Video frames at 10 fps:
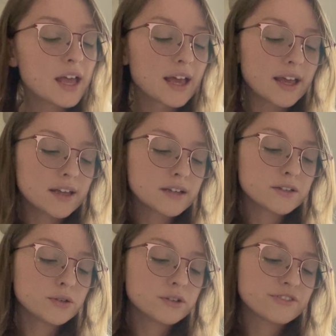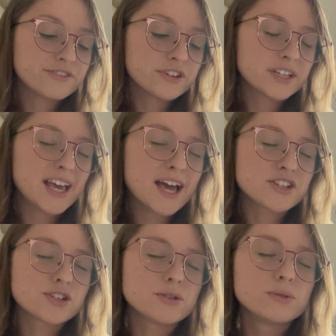And who could
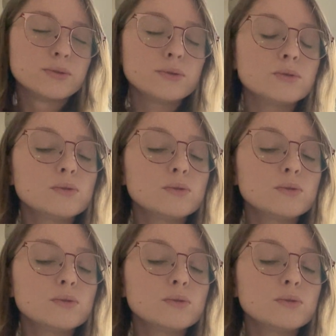forget you?